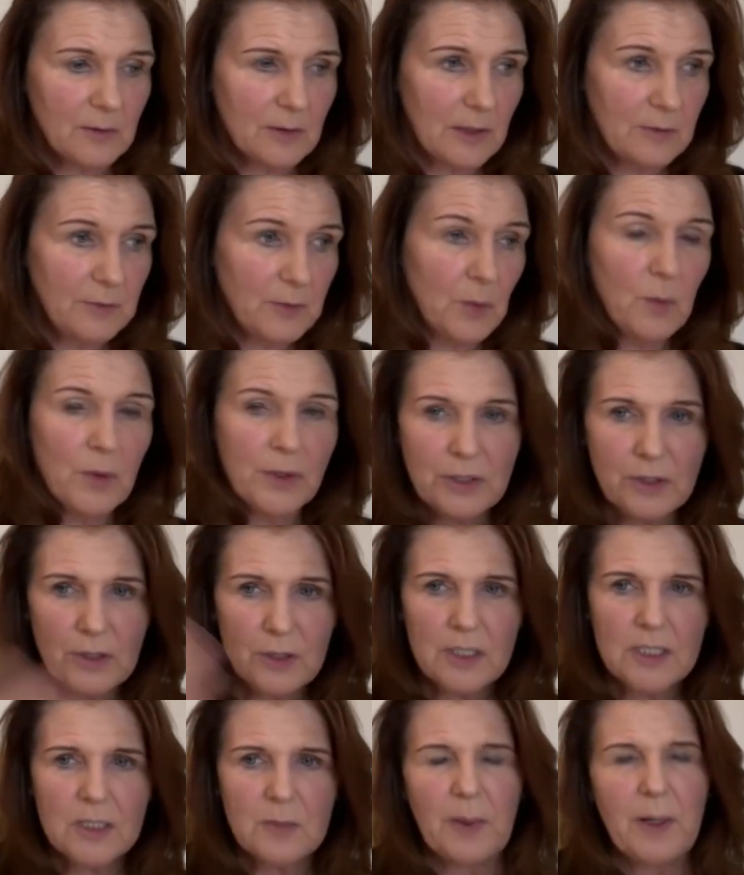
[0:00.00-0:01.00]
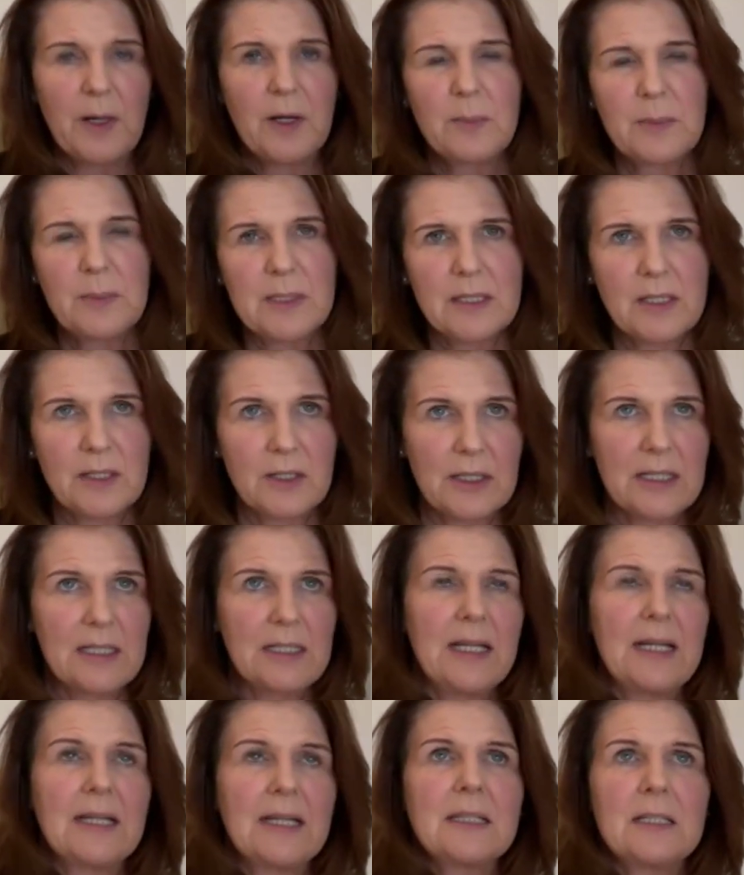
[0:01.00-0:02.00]
if you want to do experiments that are
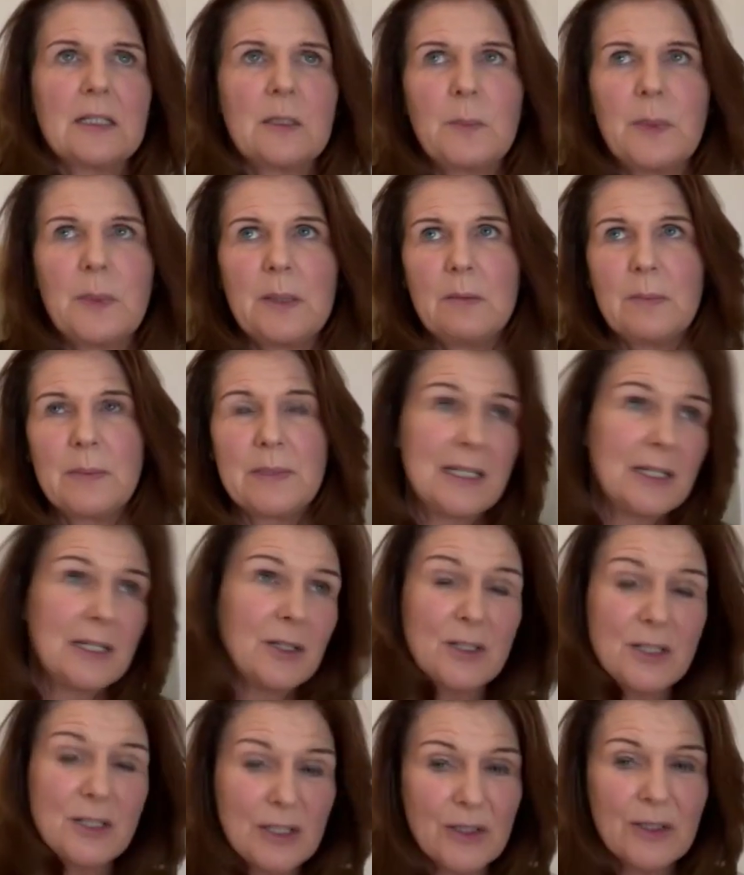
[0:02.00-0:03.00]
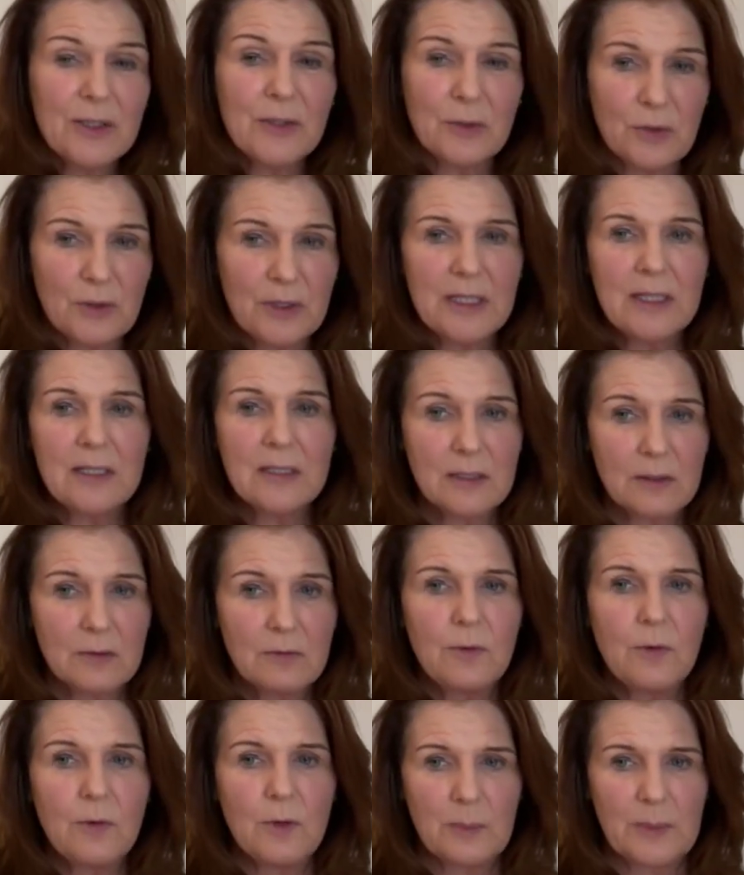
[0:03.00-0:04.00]
connected to PBT, could you look at orienting
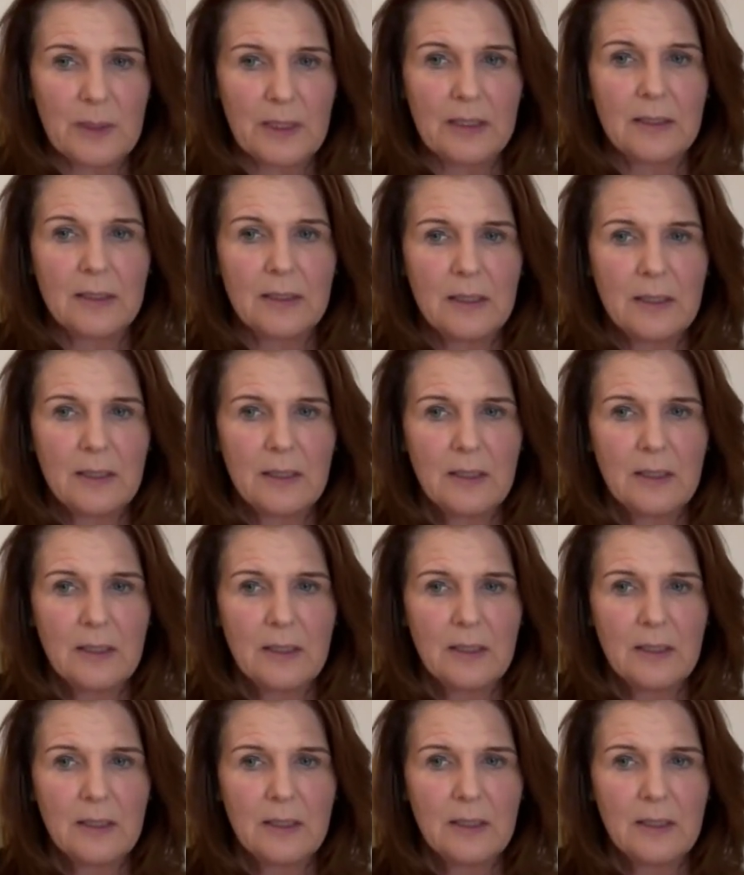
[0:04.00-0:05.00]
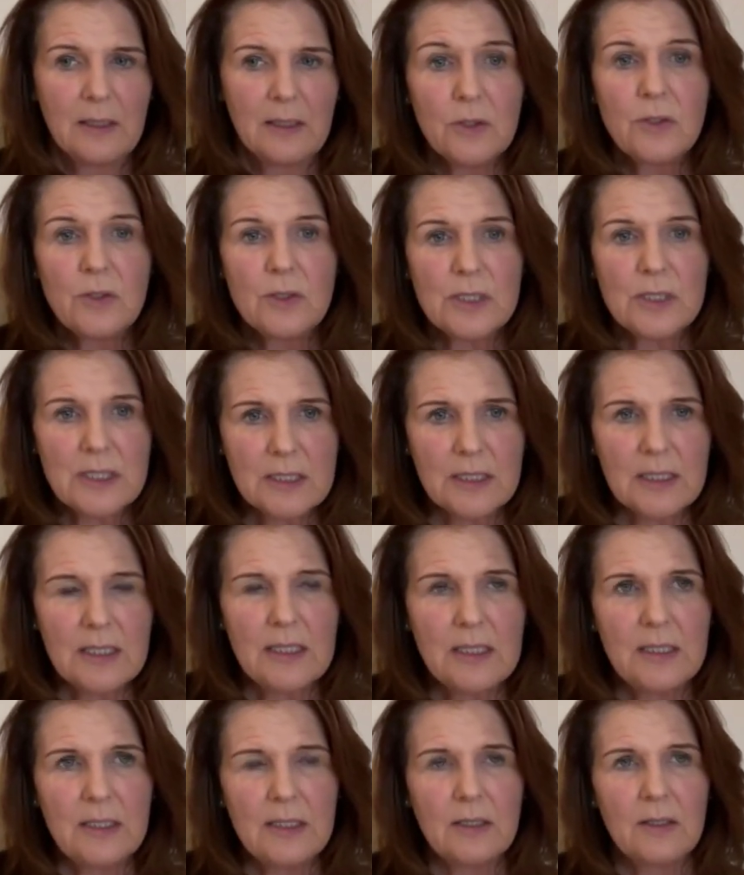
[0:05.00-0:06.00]
for me? And could you
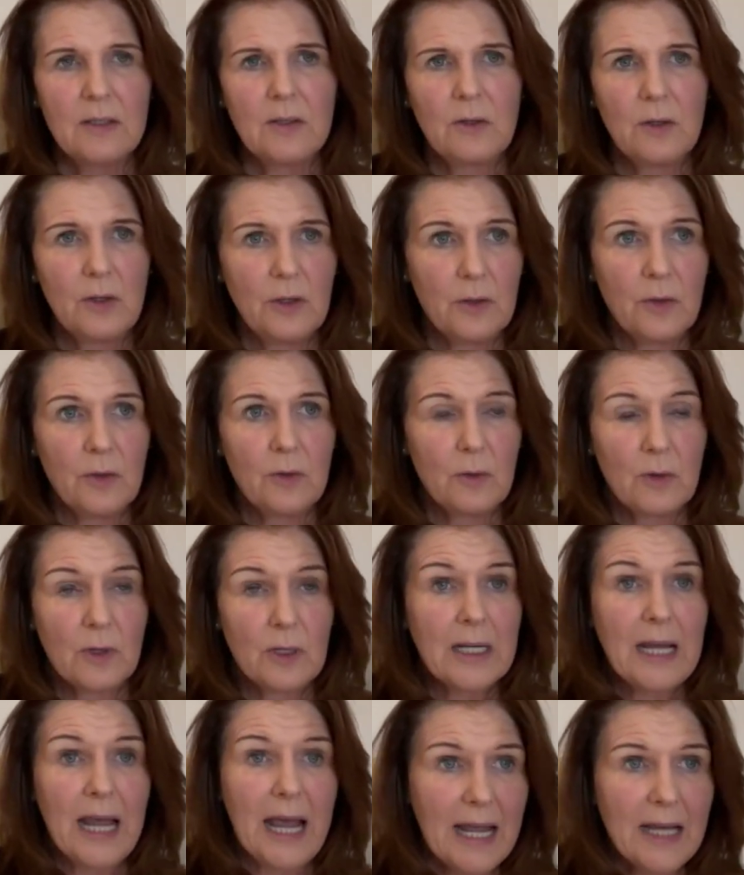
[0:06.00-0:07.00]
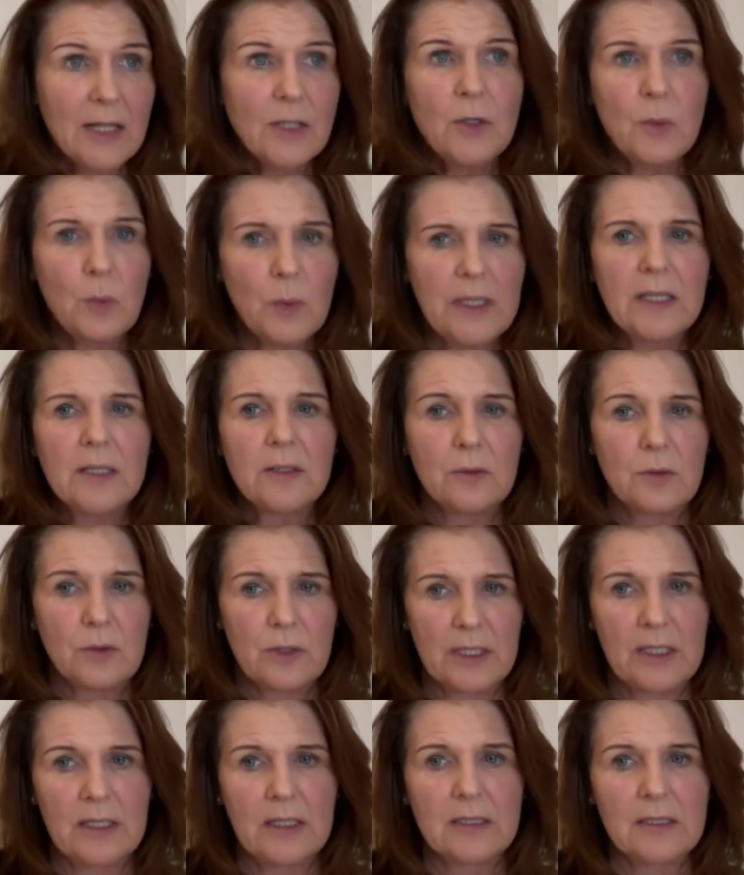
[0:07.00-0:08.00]
see, can you weaken
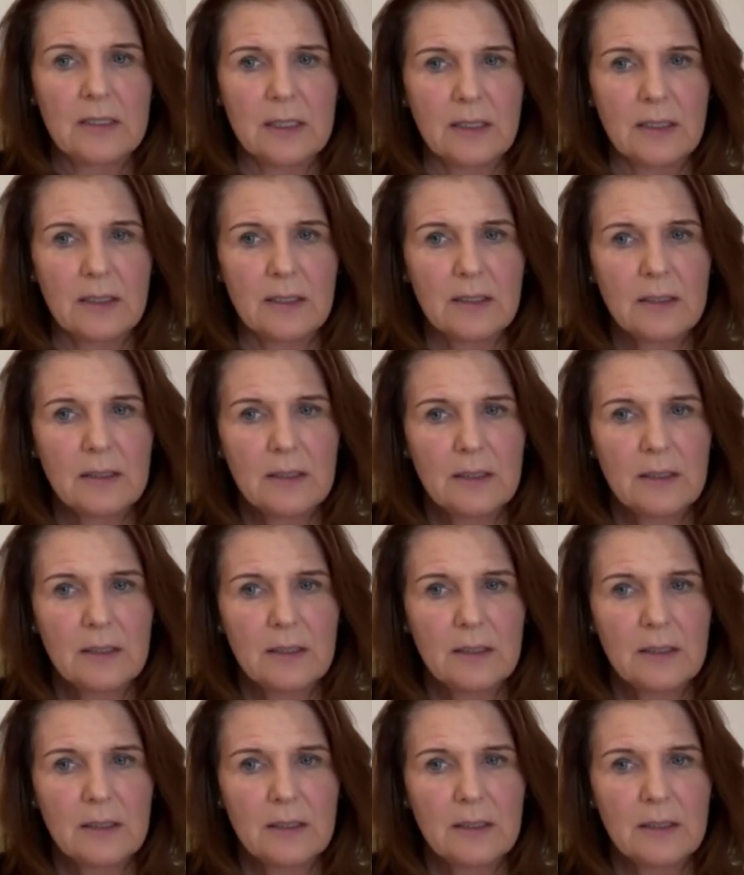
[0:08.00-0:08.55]
orienting?